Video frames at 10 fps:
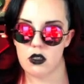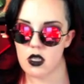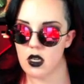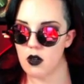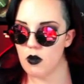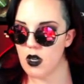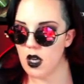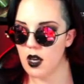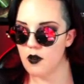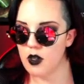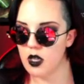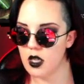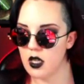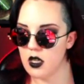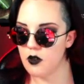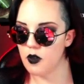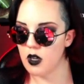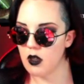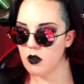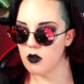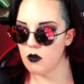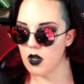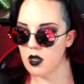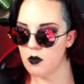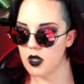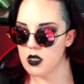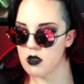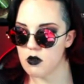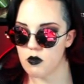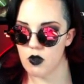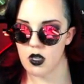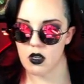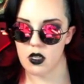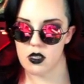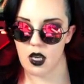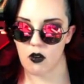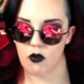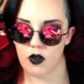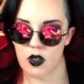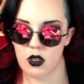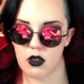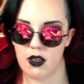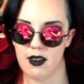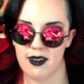Looks like I want to have it in a different color than red because there's red on his outfit.